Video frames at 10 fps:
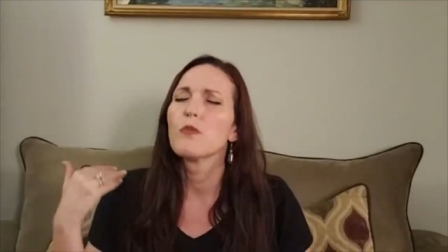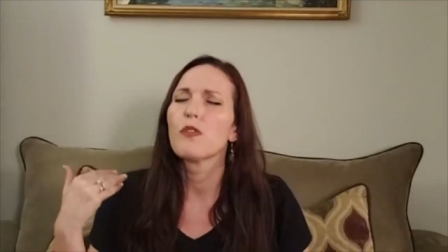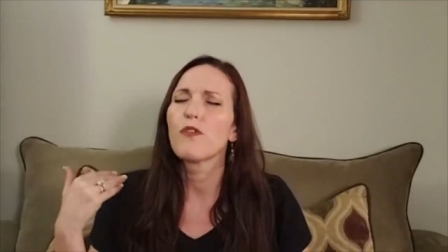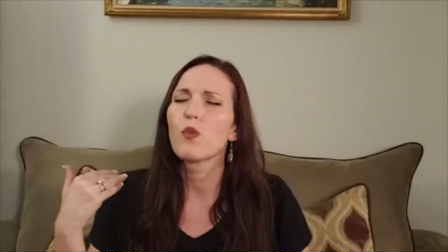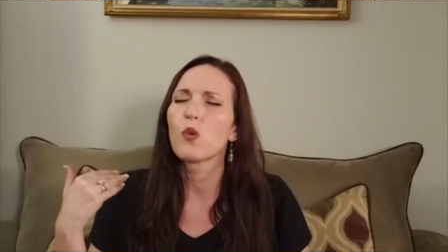
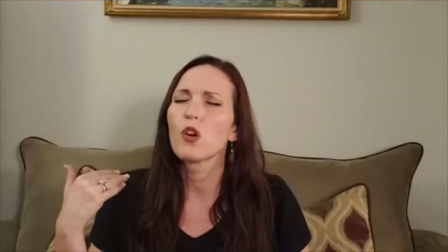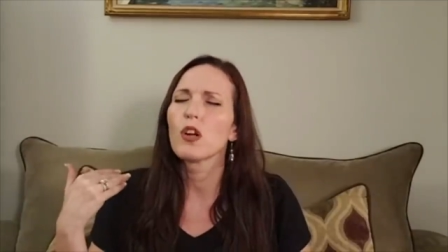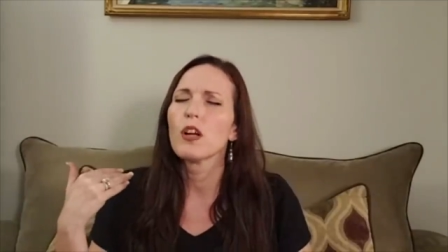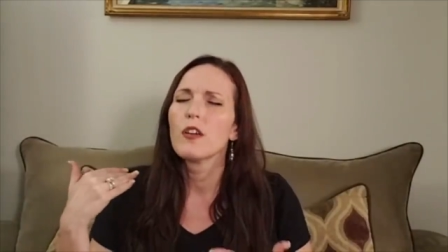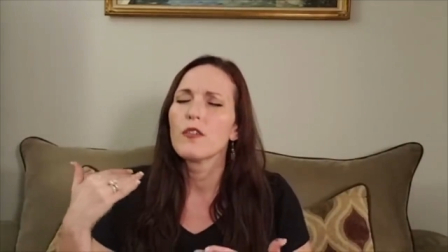
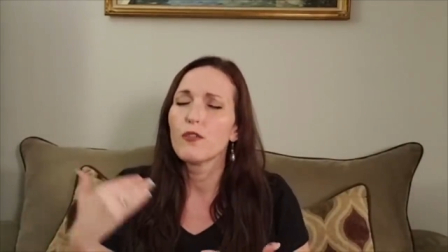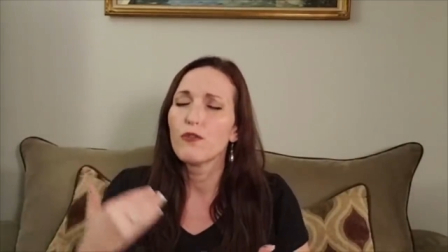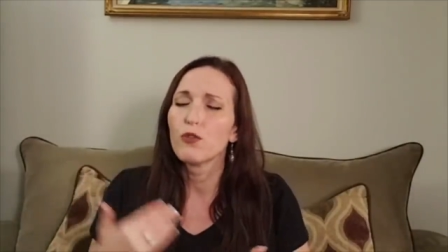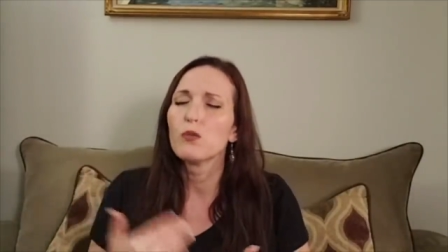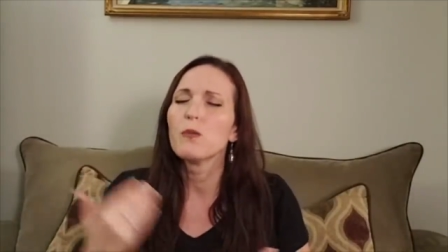before the
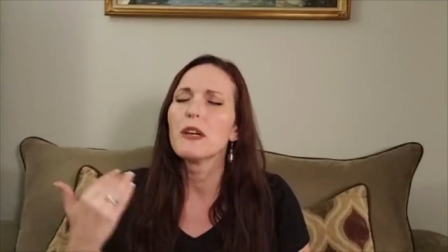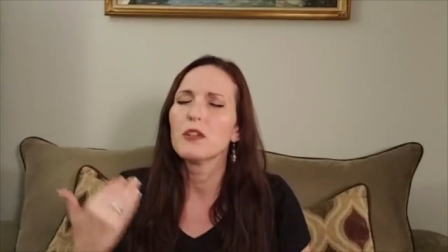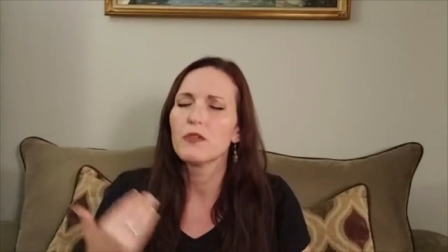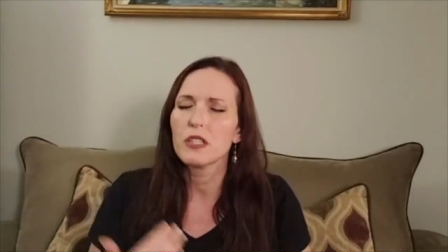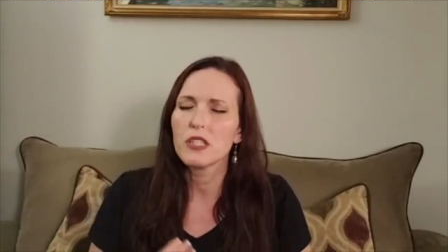full
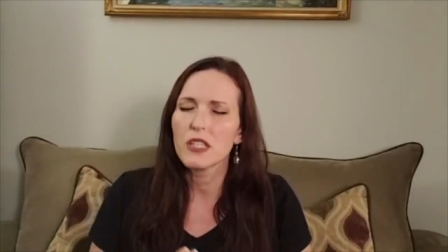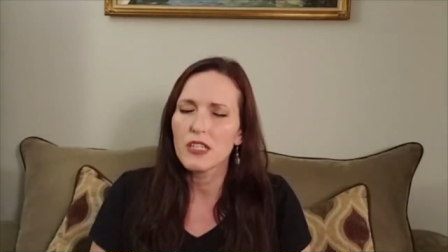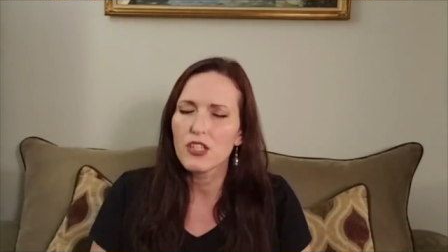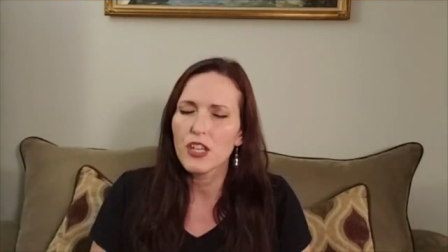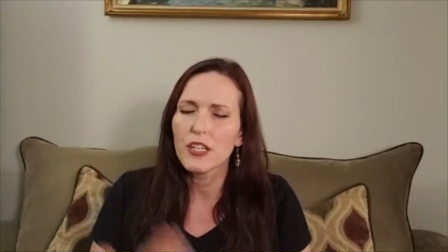
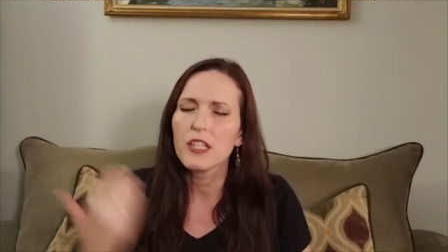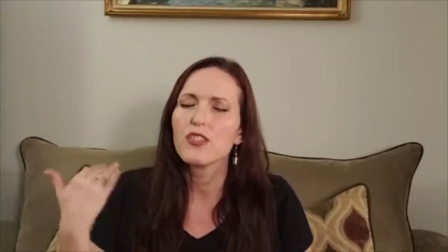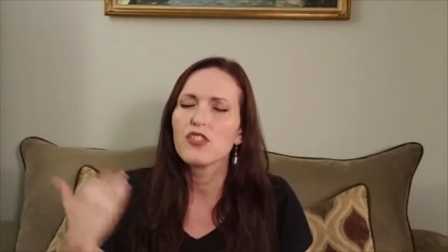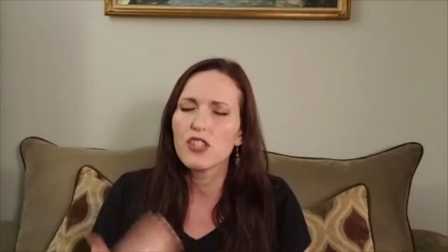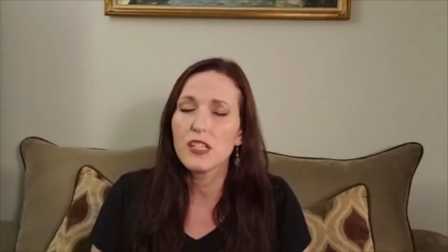manifestation
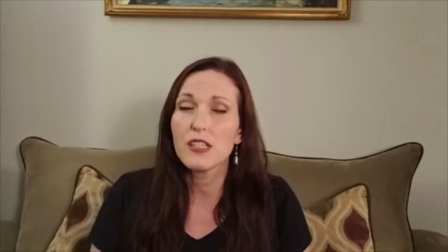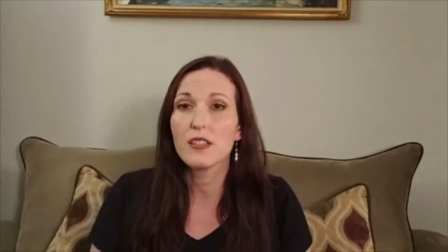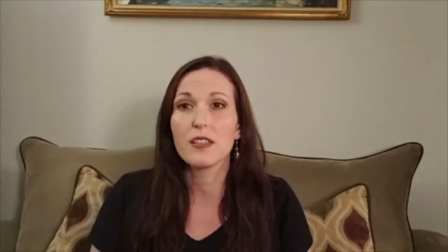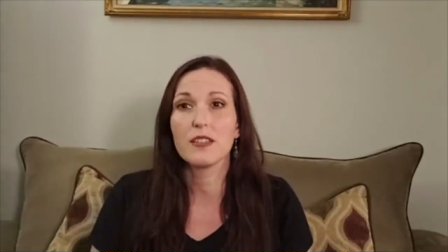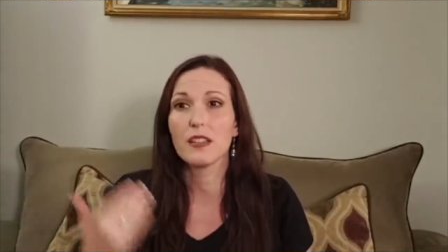in
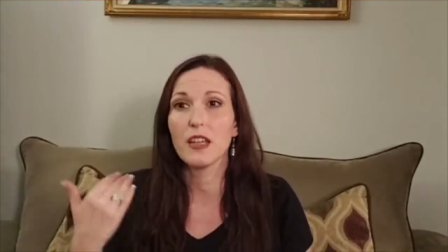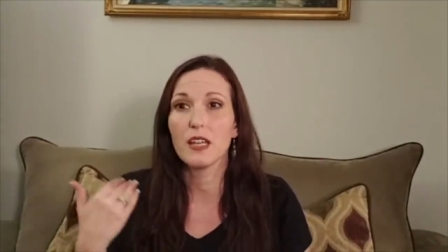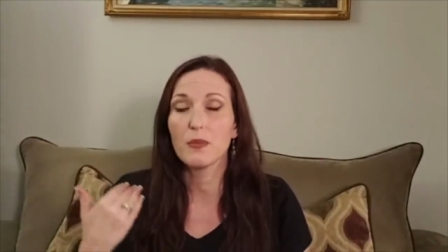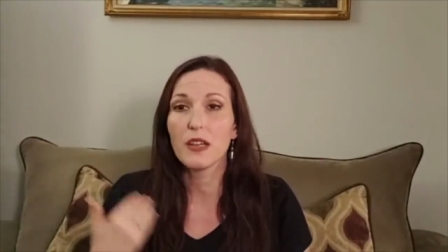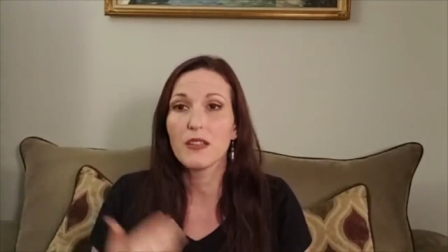Jesus'
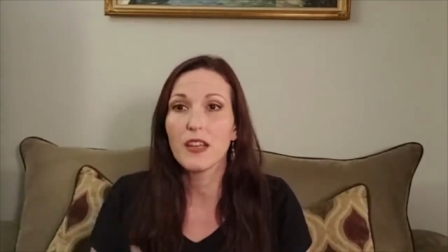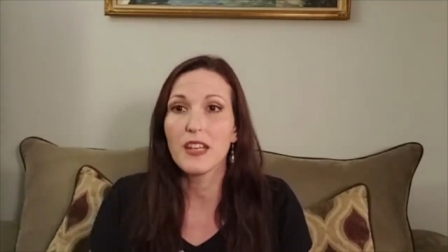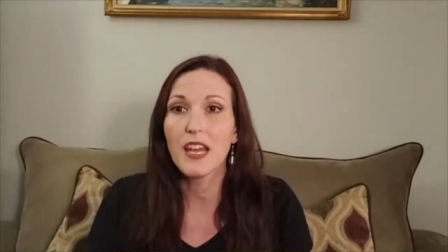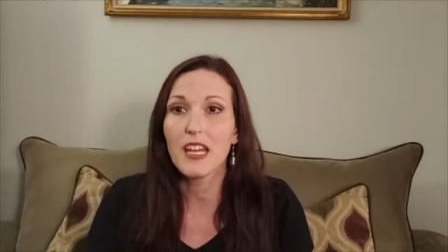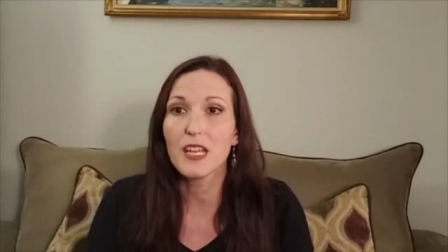name, in the
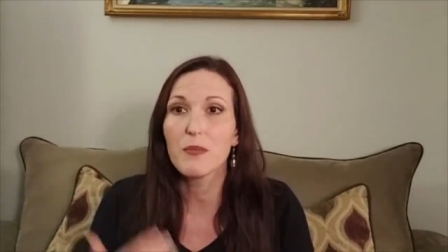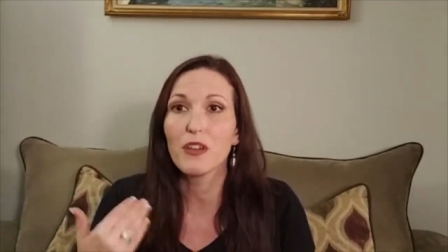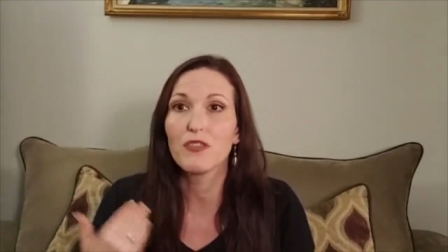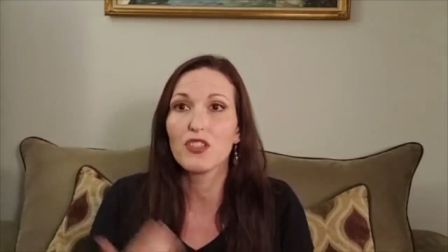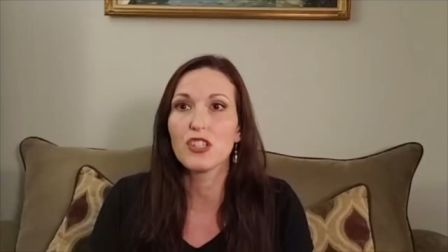name
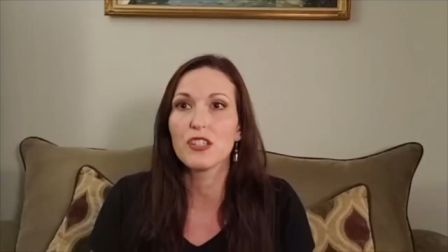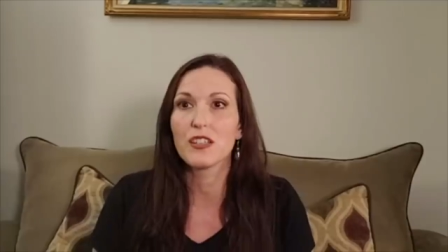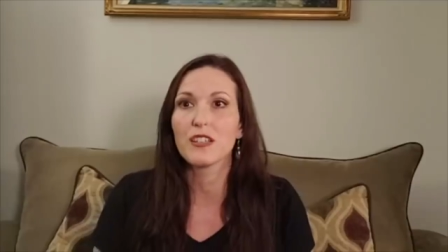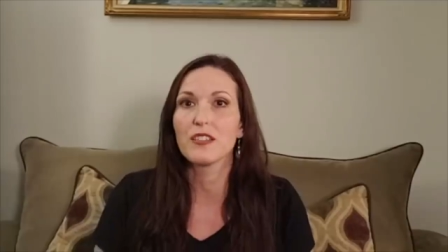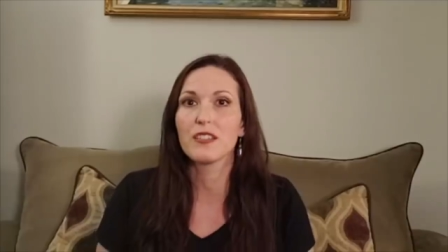of
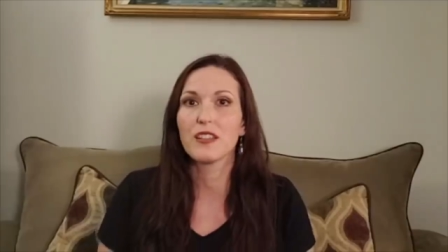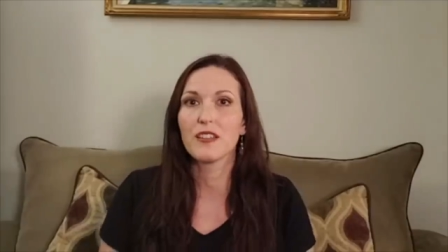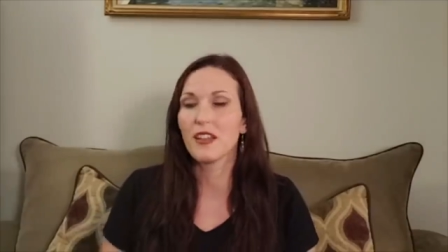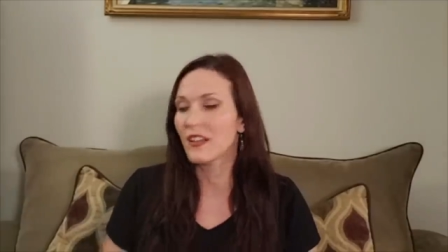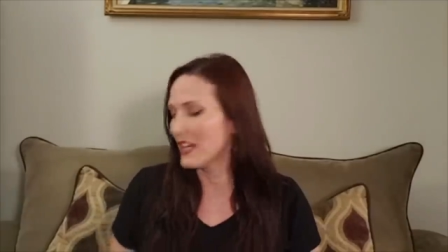Jesus, in
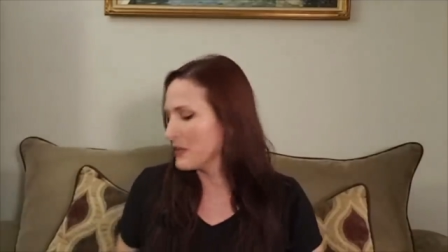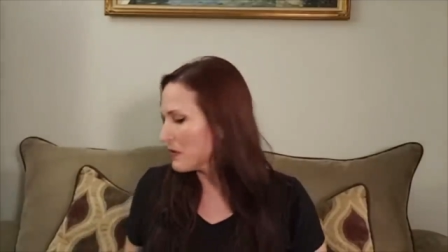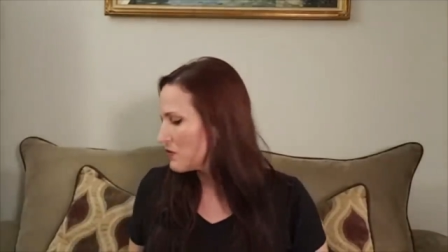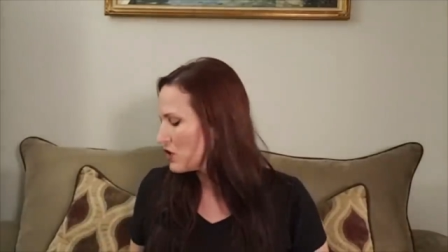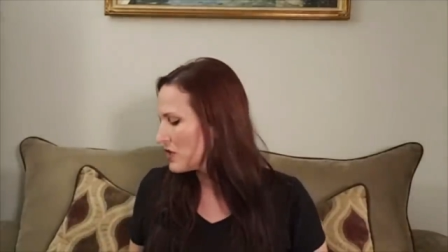the name
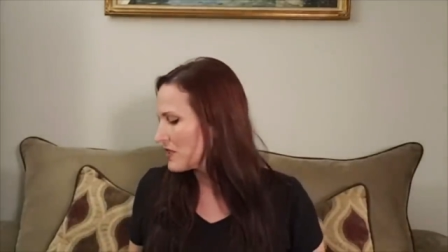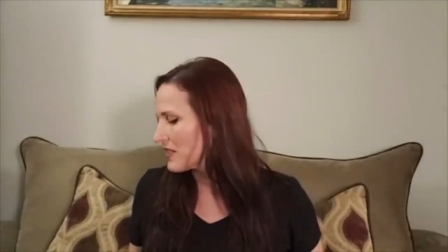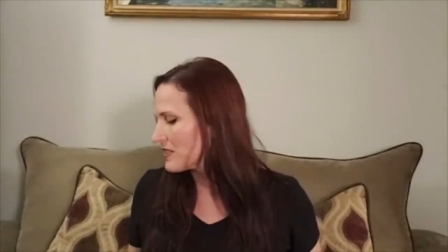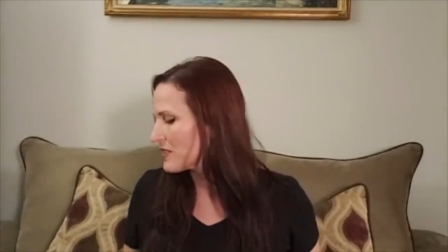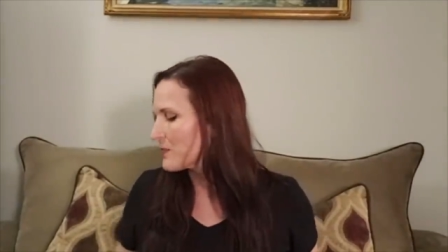of
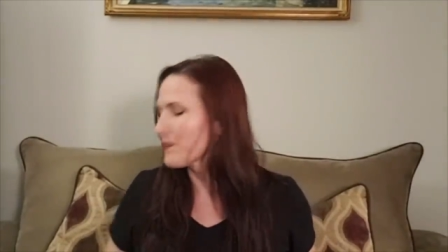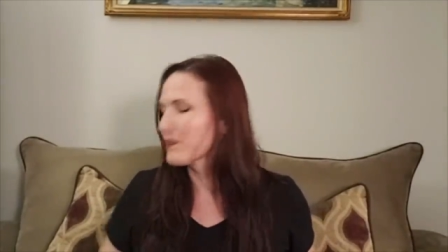Jesus.